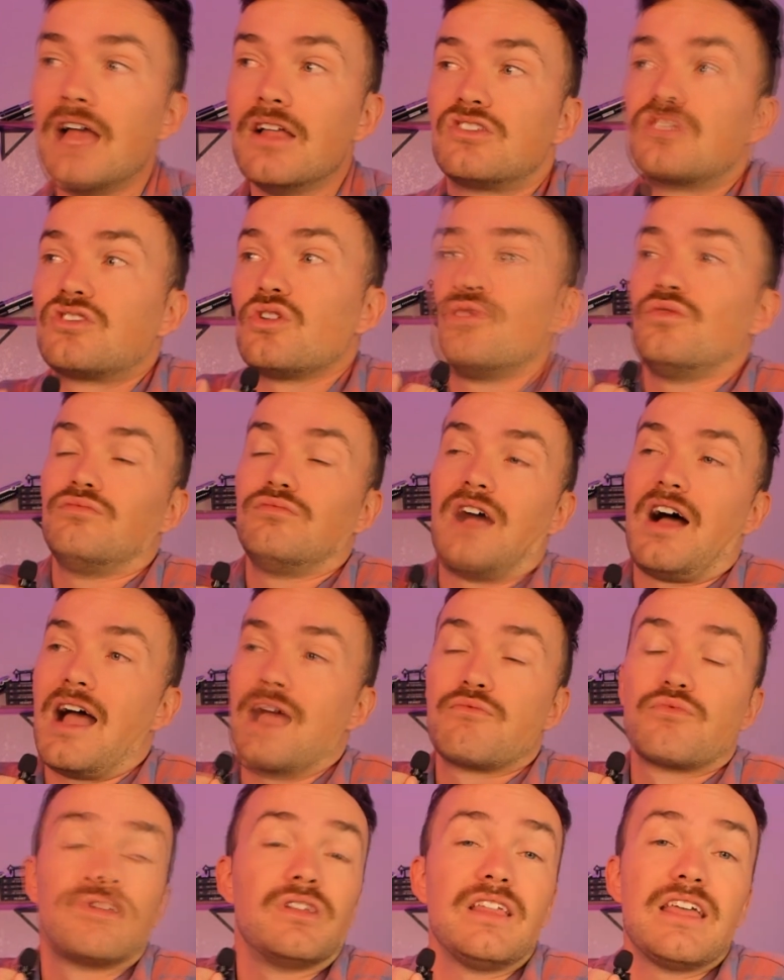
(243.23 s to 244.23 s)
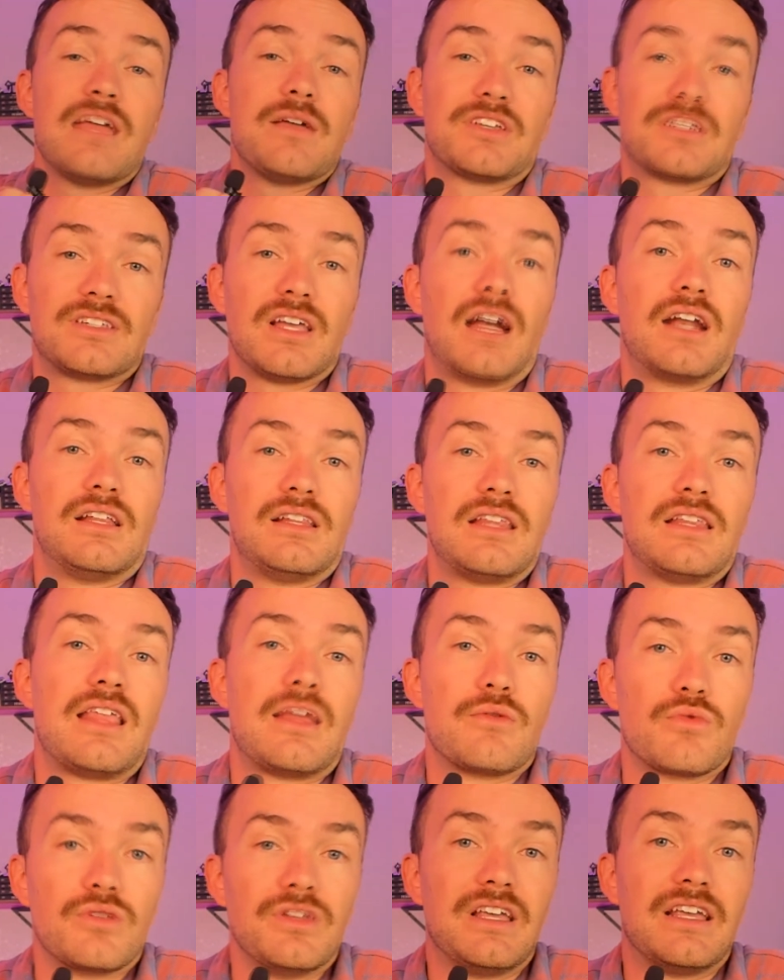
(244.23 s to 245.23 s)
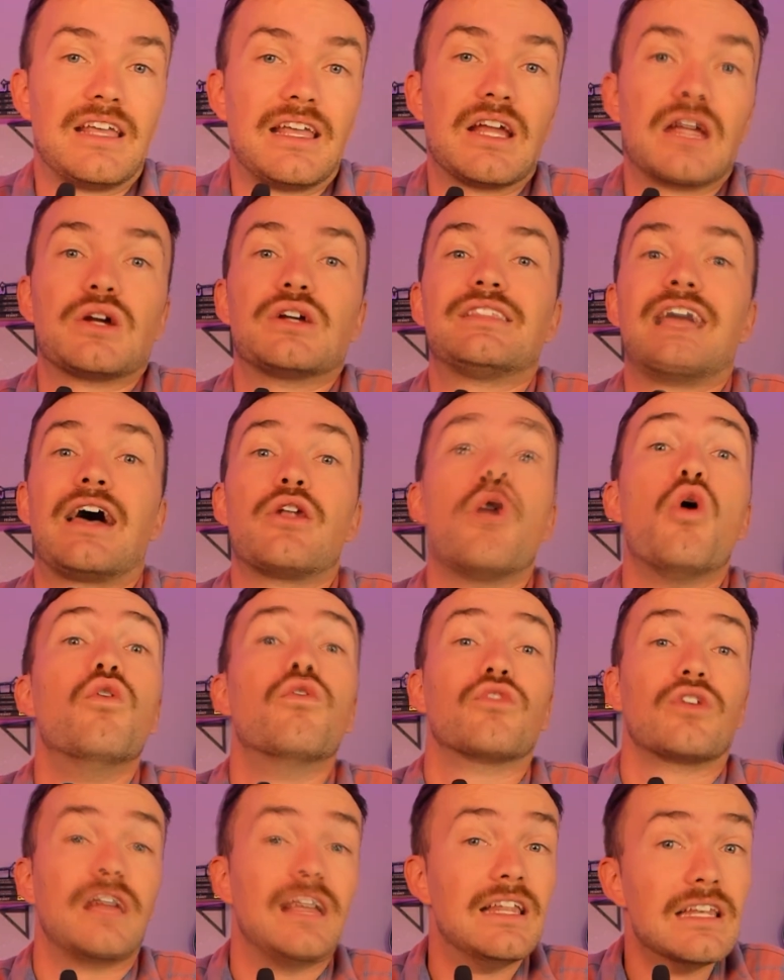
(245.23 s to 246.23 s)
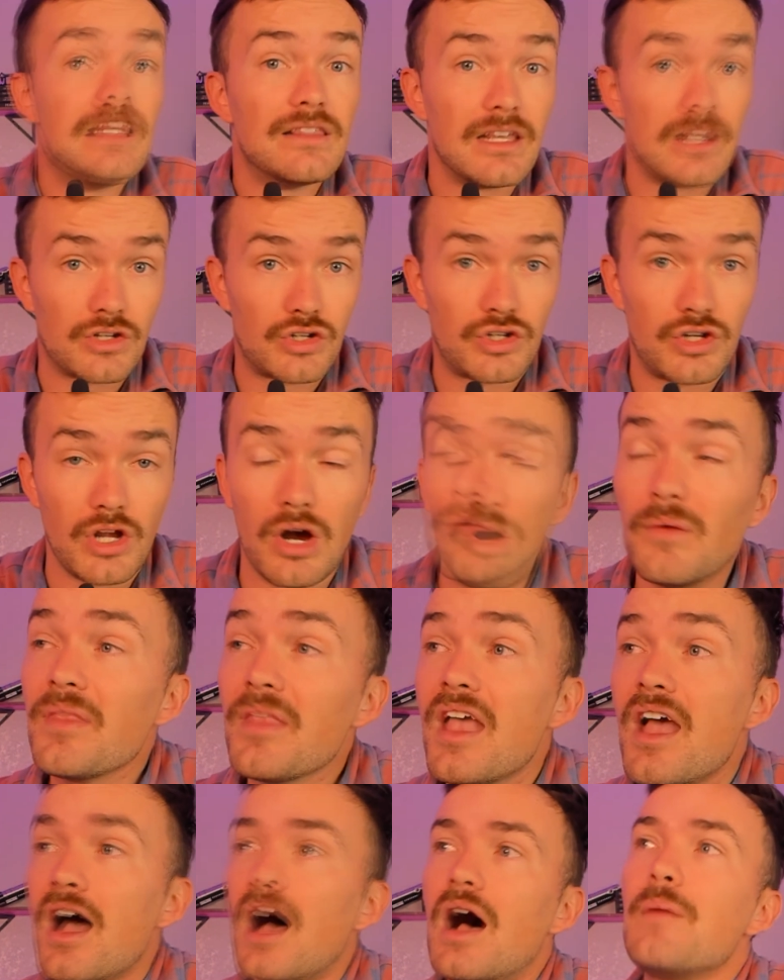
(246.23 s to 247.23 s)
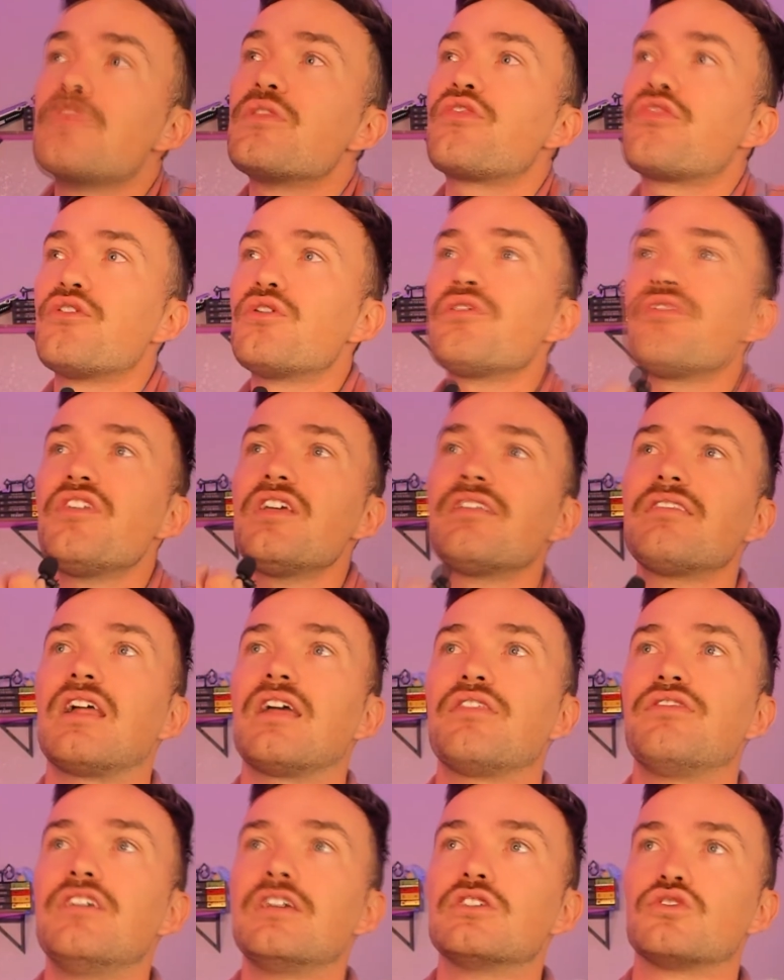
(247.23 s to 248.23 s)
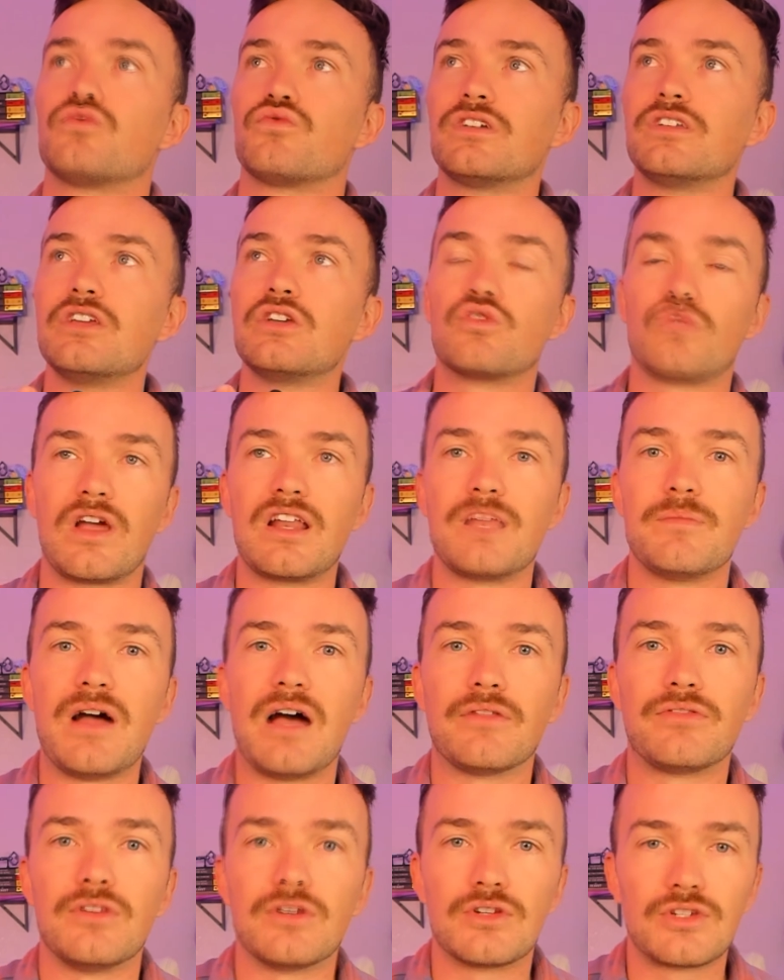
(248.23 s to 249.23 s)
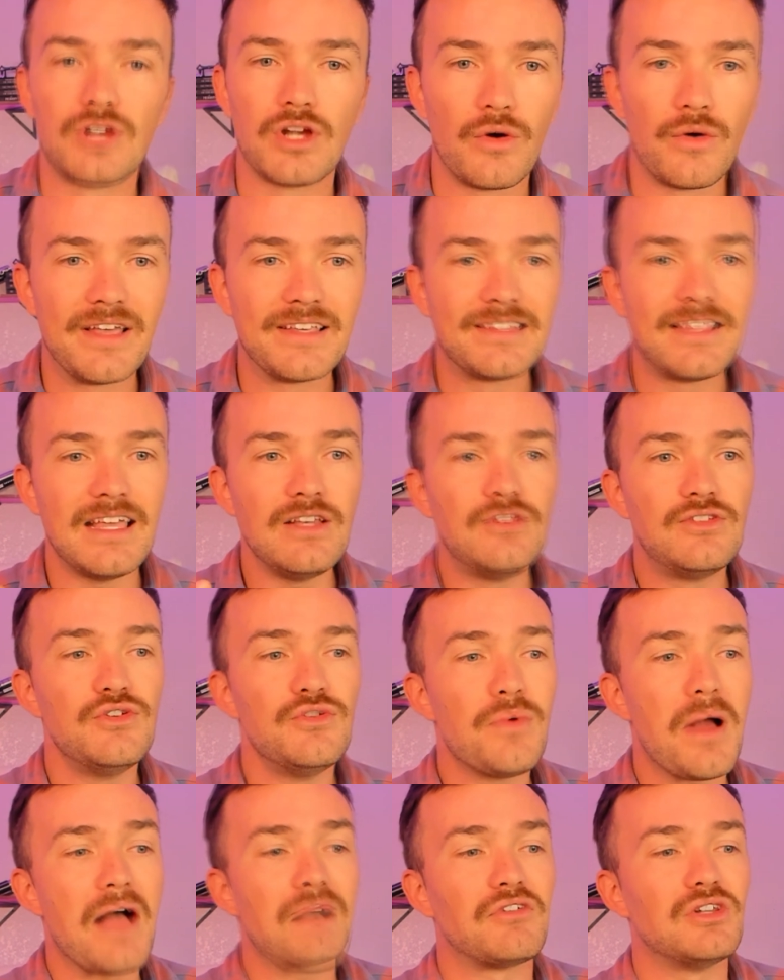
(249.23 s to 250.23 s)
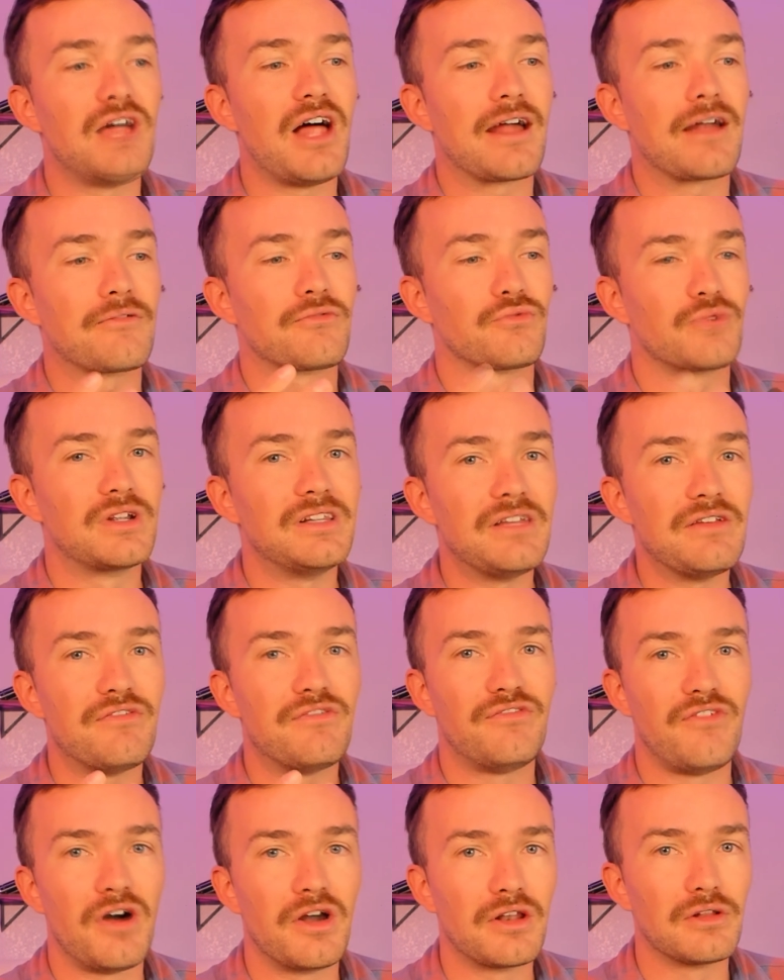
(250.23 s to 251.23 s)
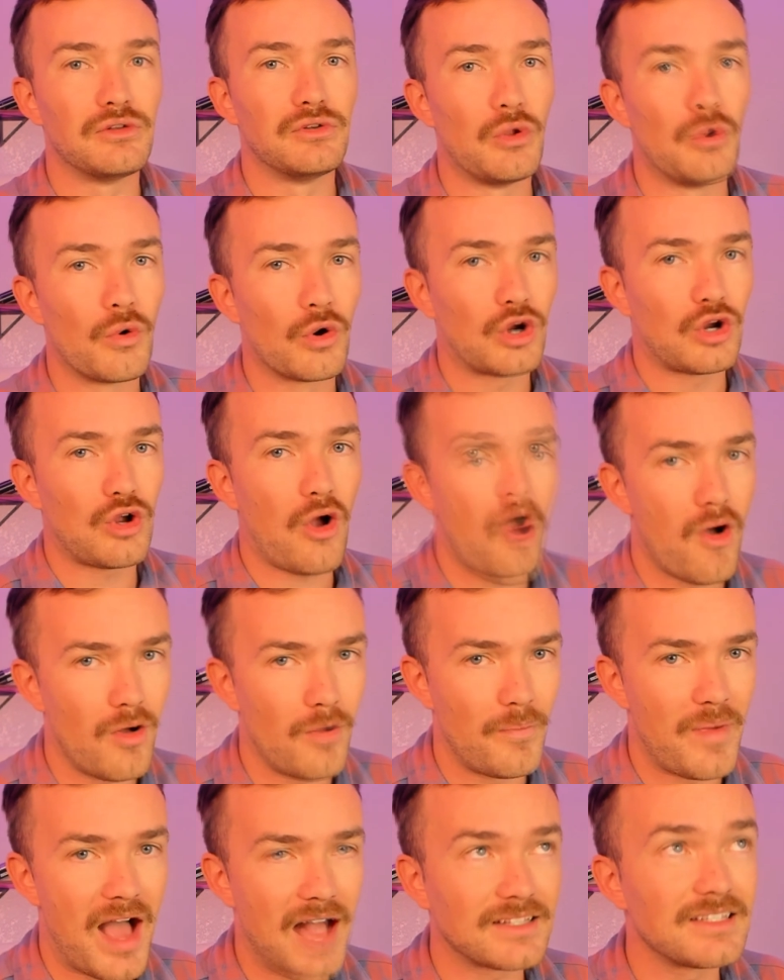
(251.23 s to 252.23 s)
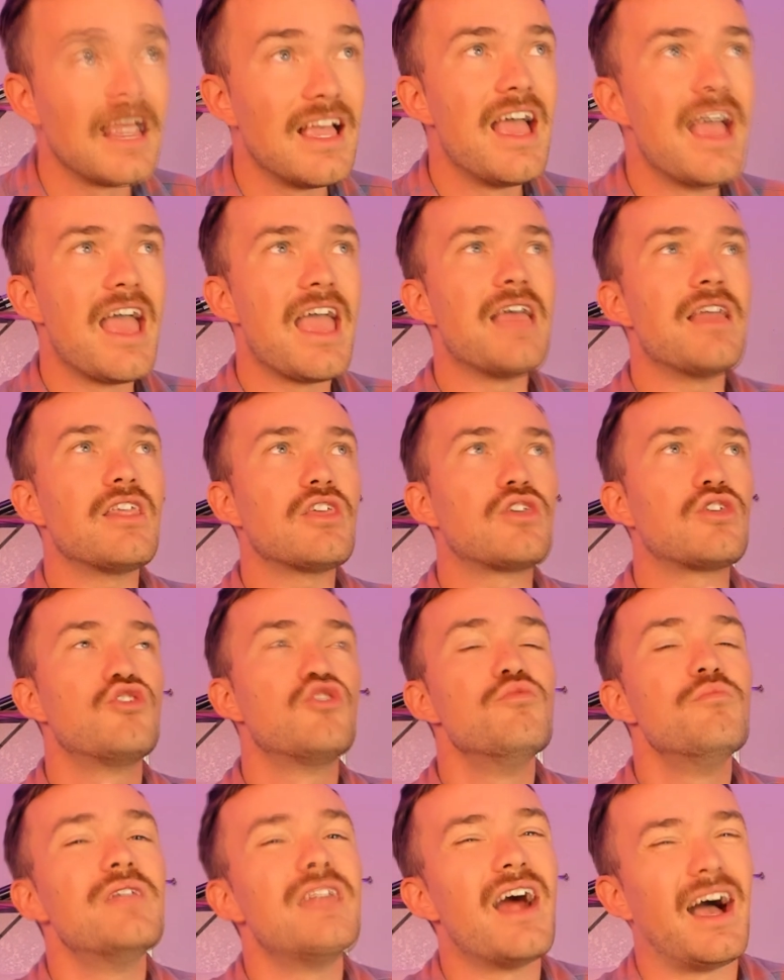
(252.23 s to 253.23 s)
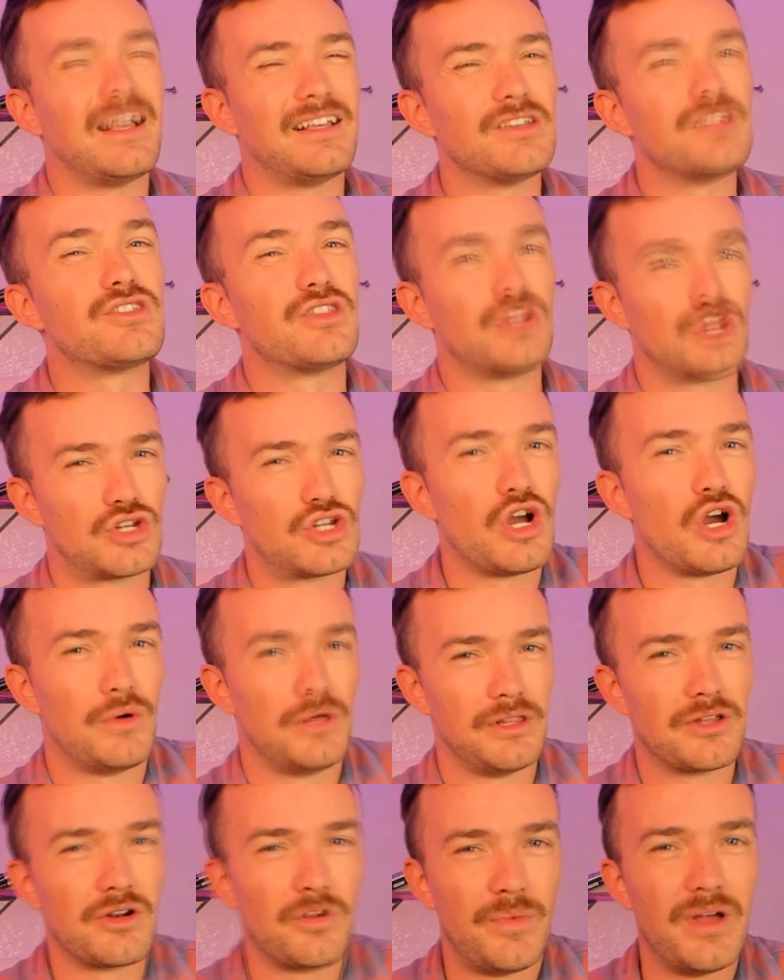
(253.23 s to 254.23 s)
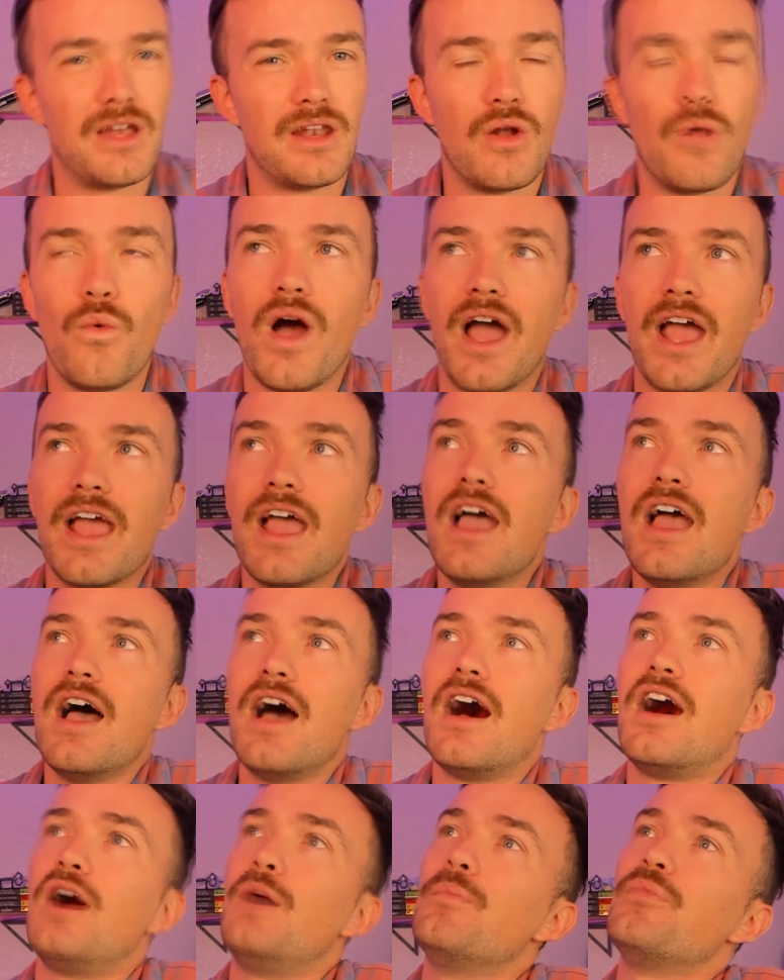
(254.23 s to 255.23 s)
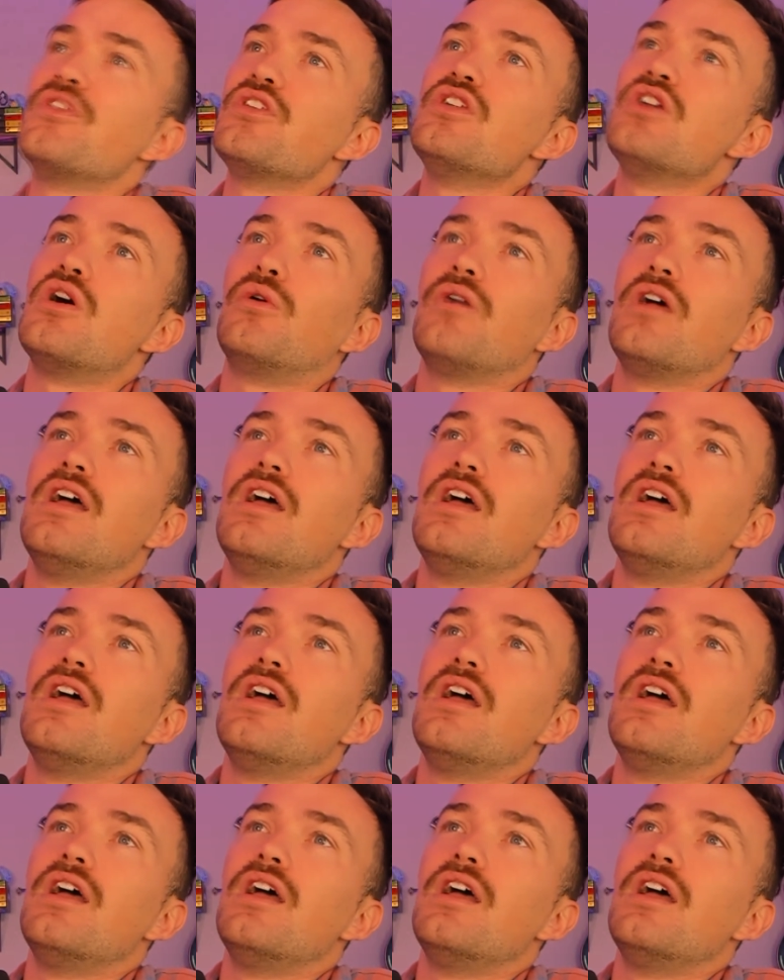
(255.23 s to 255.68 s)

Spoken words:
so I really am excited that they really carried that over into this show. The third thing that I think is really great about this show is they do have a lot of really fun lore callbacks. It humanizes the show a little bit in a way. You know,